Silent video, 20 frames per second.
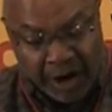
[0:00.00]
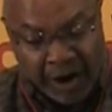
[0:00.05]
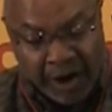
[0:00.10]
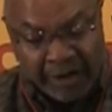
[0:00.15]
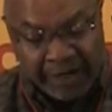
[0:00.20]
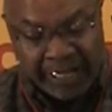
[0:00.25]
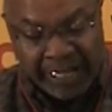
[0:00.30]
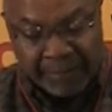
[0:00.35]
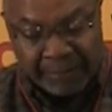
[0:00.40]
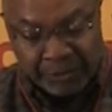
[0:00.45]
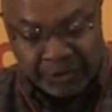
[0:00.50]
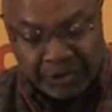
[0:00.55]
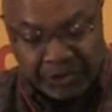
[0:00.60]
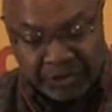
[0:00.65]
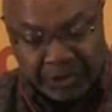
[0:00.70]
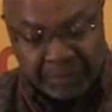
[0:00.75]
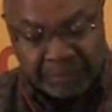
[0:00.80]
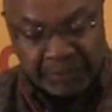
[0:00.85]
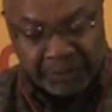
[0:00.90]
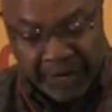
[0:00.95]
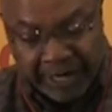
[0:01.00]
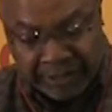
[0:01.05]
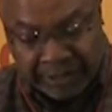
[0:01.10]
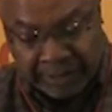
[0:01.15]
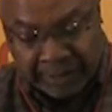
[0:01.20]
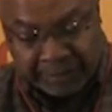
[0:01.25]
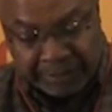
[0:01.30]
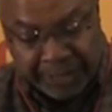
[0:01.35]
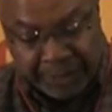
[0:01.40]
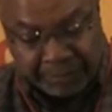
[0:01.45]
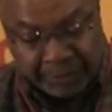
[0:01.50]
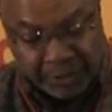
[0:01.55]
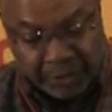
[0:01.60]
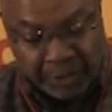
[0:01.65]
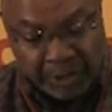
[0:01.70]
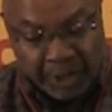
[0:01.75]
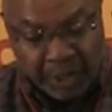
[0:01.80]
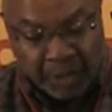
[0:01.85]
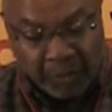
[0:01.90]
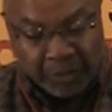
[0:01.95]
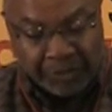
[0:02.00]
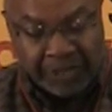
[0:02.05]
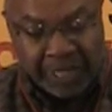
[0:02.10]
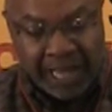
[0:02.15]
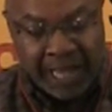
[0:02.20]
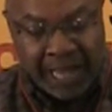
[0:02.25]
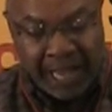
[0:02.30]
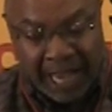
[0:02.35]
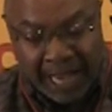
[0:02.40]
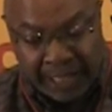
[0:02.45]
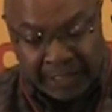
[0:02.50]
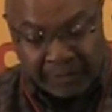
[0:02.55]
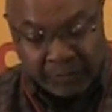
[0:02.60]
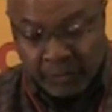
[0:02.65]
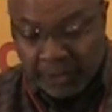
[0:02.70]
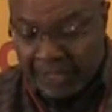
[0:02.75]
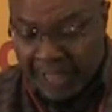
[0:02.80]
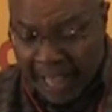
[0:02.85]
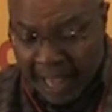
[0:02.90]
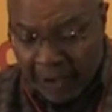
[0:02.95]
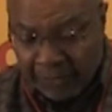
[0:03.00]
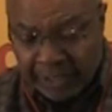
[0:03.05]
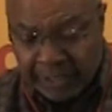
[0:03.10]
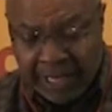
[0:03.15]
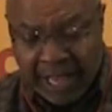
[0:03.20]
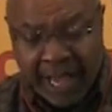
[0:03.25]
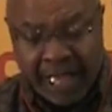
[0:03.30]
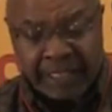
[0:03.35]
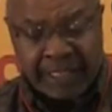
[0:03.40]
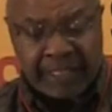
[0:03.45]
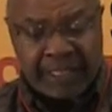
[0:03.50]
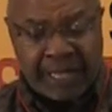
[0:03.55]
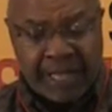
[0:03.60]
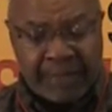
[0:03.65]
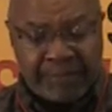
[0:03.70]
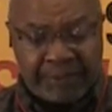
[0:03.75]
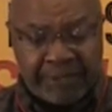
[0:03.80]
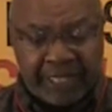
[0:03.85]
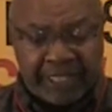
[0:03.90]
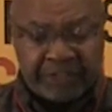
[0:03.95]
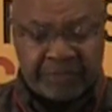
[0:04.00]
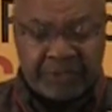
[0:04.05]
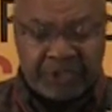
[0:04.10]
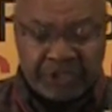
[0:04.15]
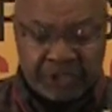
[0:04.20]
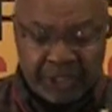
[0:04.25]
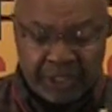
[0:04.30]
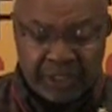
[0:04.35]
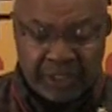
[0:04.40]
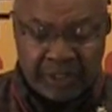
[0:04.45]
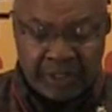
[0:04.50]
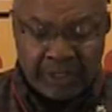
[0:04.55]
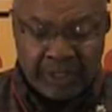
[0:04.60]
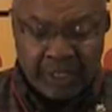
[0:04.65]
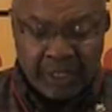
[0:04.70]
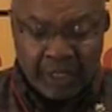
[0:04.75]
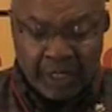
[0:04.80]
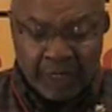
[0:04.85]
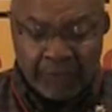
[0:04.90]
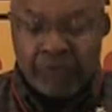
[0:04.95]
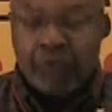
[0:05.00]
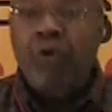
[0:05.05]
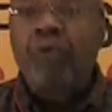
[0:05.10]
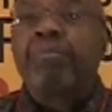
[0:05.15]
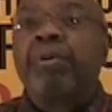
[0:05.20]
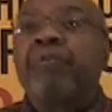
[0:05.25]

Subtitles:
are unable to suppress the people without a highly complex machine for